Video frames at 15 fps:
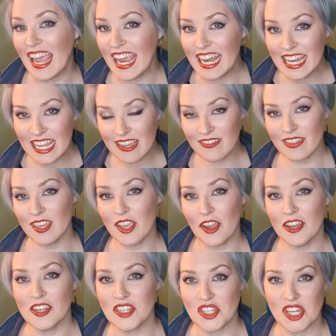any of the
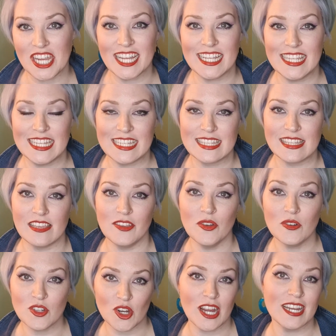coach checklists that you're
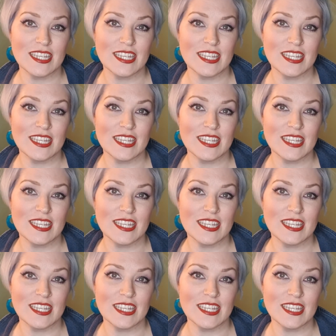trying